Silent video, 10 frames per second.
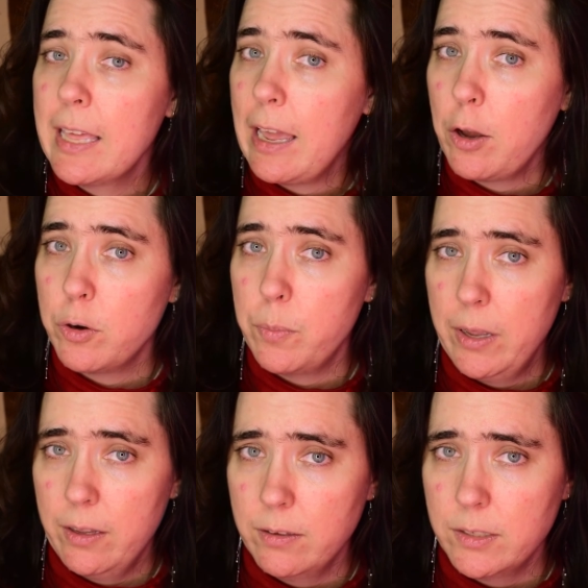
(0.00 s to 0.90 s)

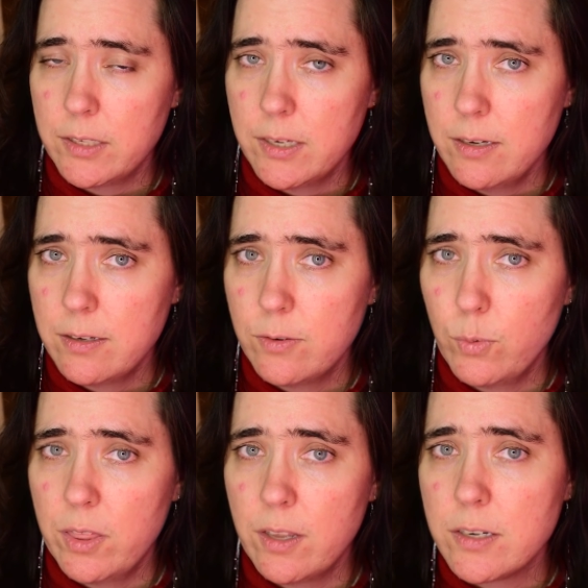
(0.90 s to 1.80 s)
counterbalanced it
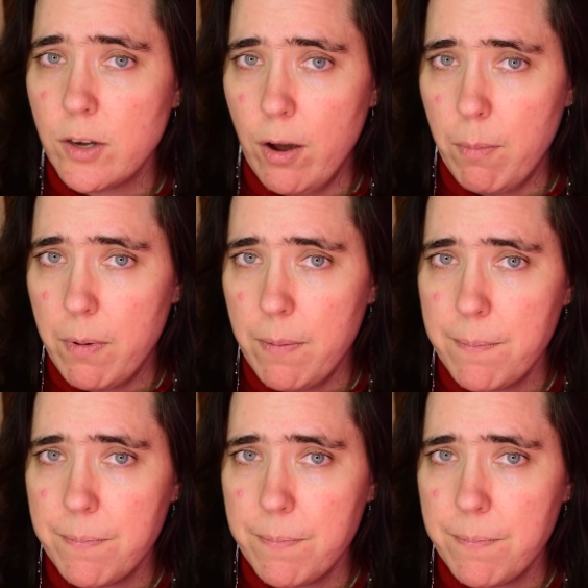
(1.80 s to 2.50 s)
with the top.